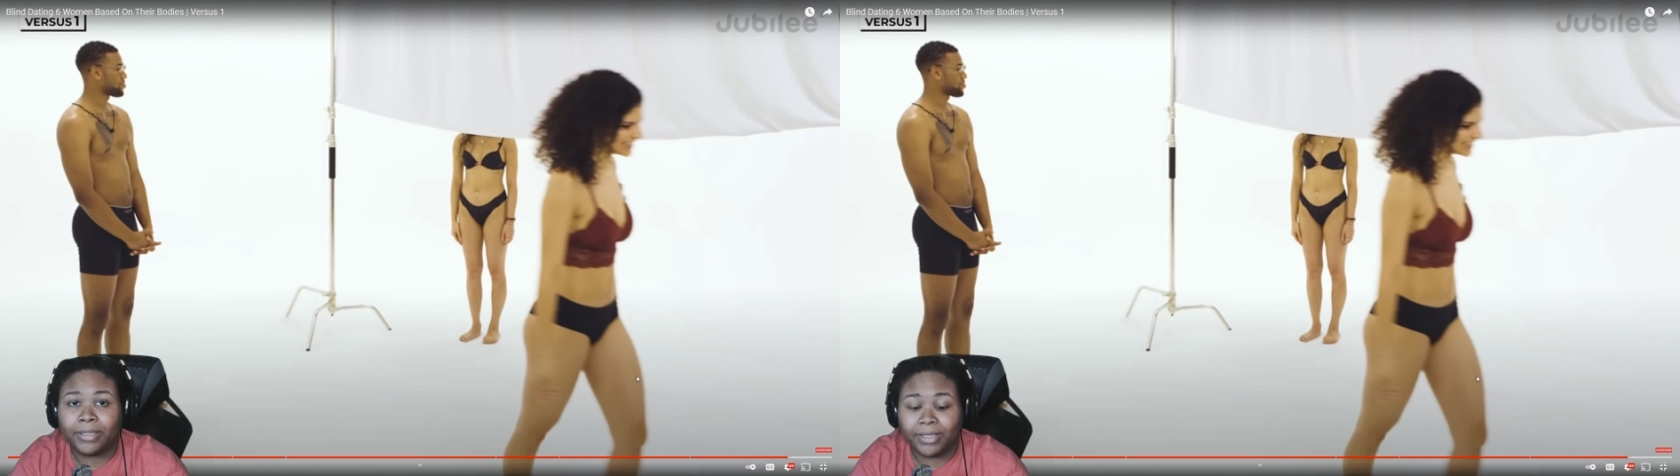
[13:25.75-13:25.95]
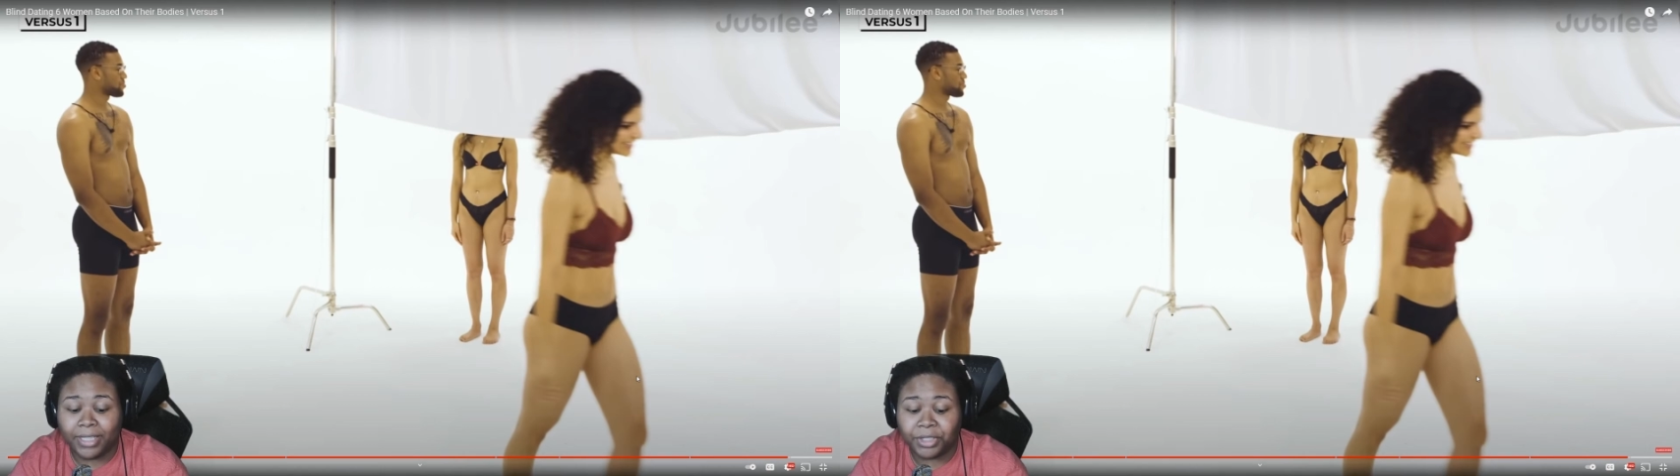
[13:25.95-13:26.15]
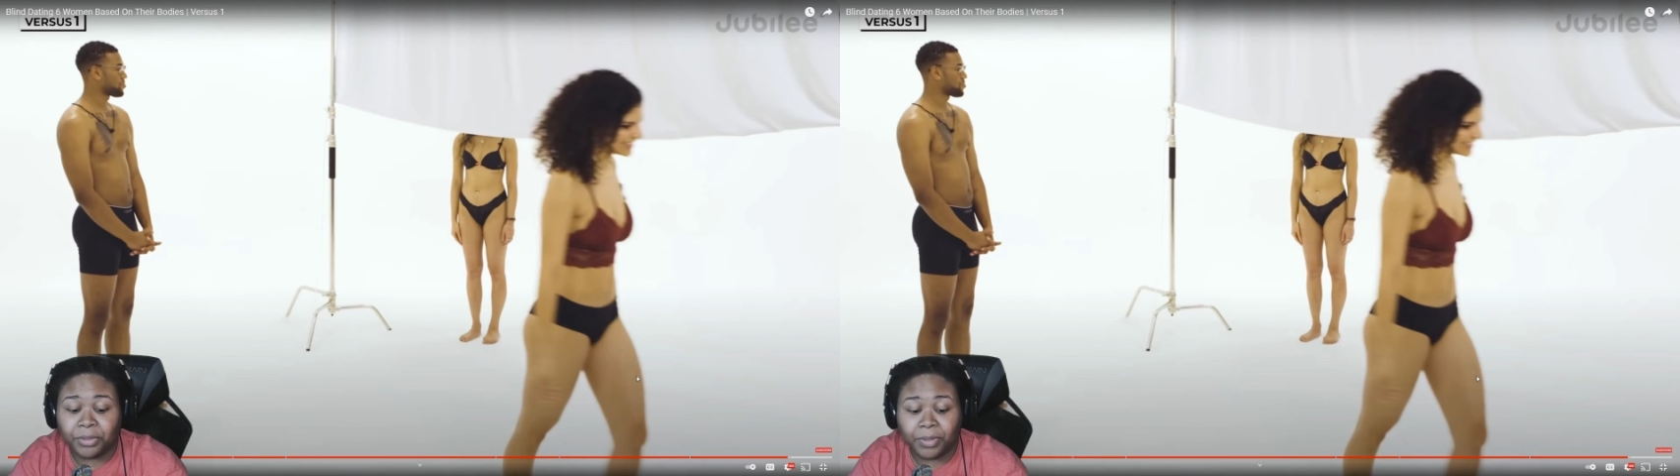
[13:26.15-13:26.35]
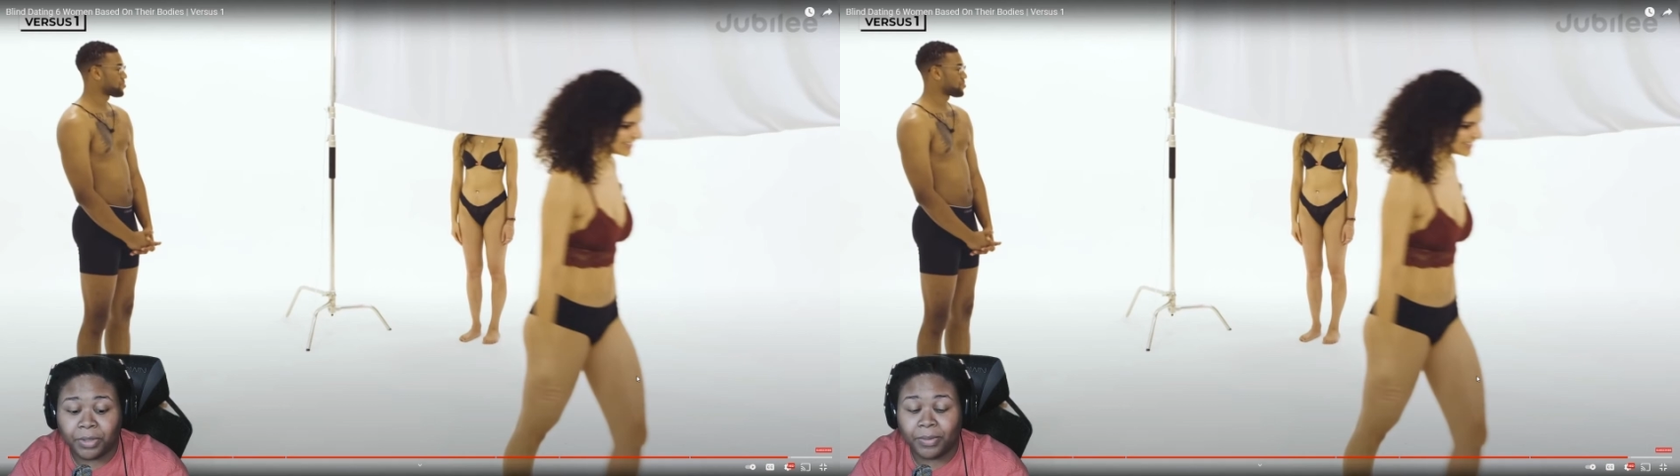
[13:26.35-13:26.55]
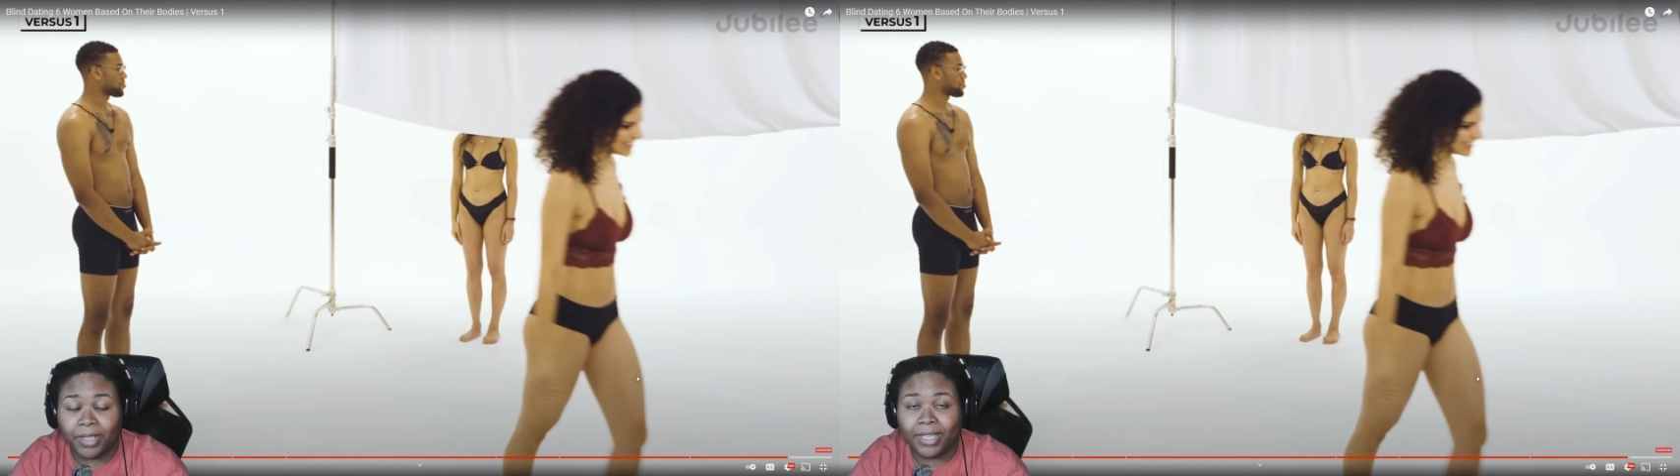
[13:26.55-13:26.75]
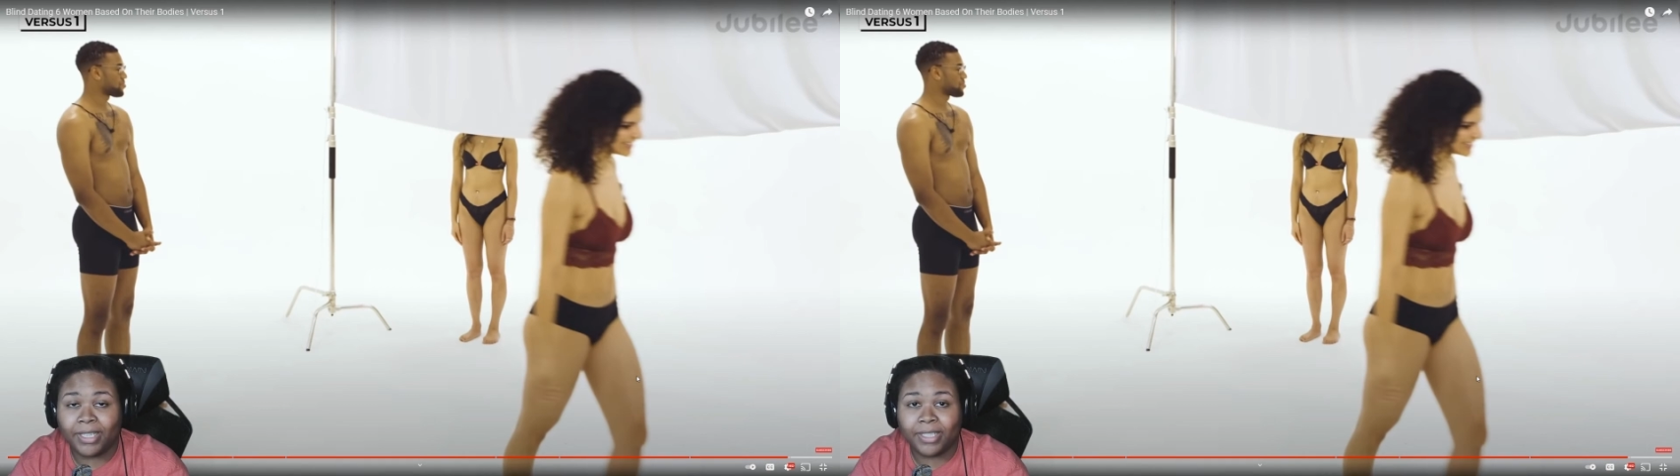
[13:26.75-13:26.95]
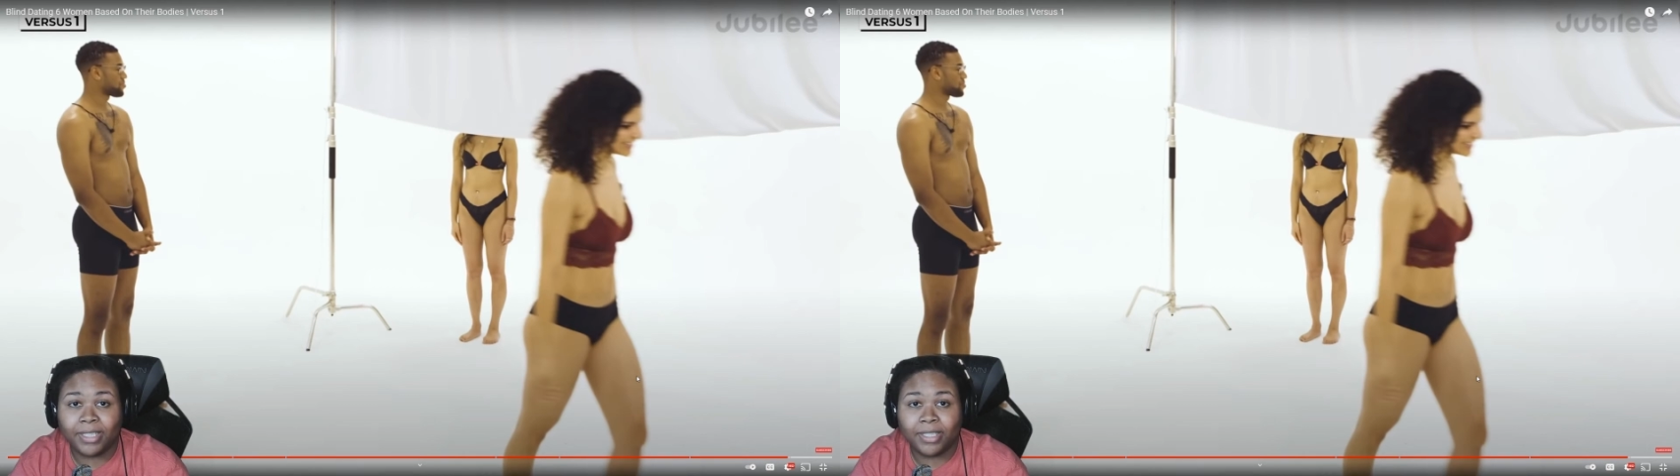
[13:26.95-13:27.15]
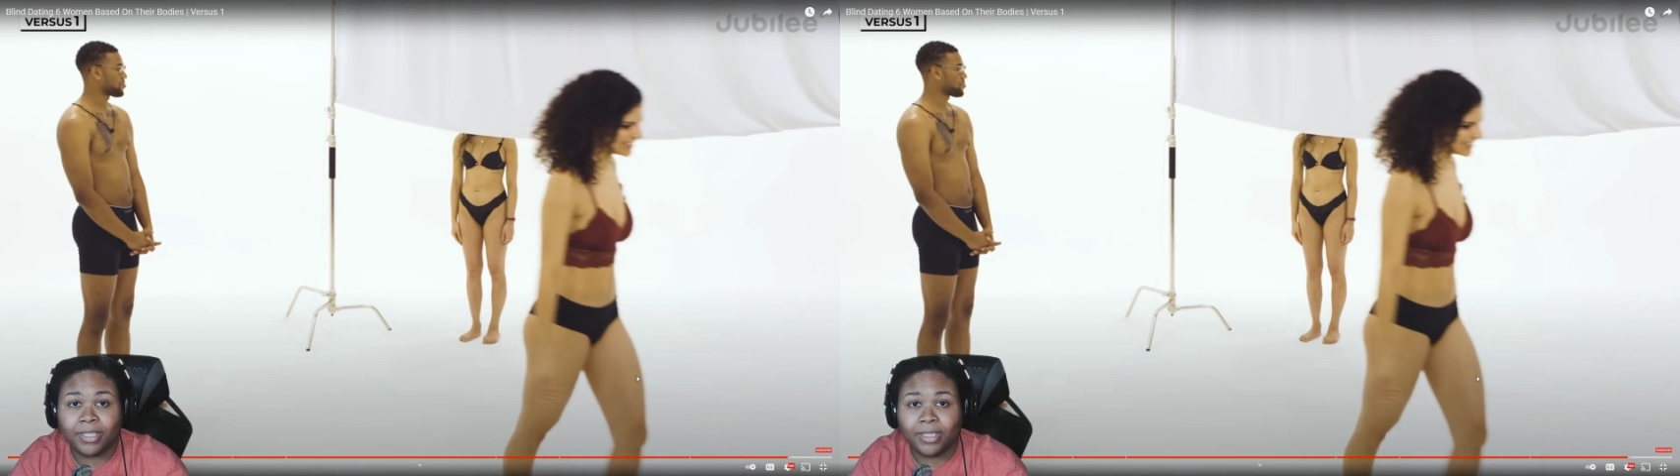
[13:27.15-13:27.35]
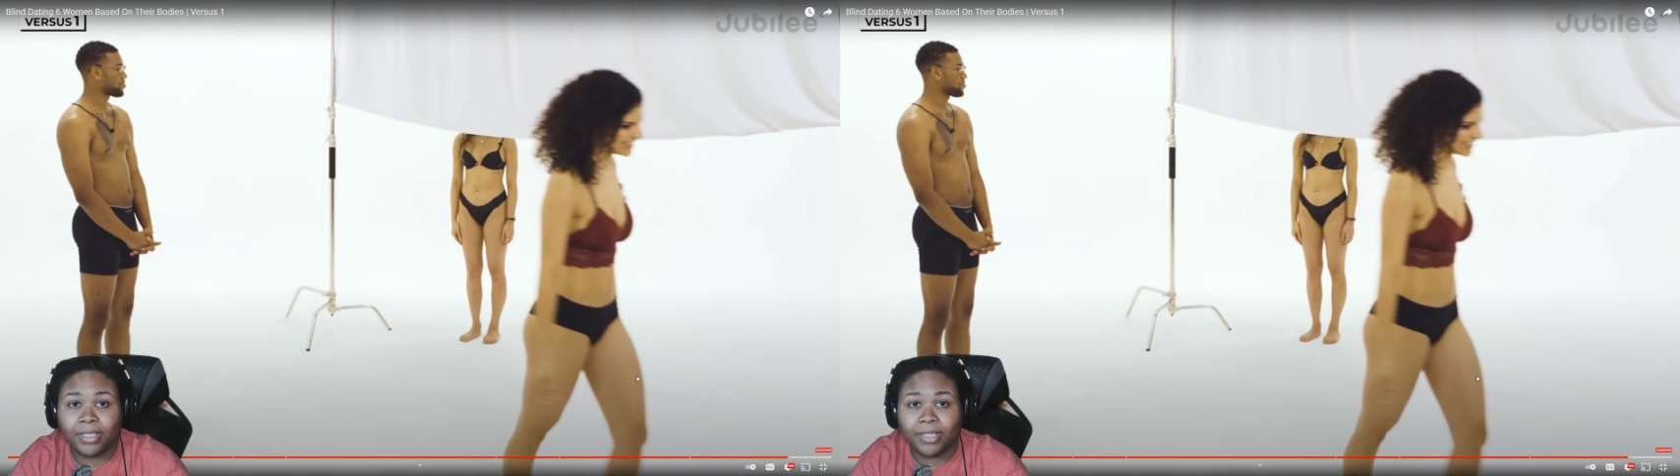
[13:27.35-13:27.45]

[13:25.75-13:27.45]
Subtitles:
She asked you for your glasses.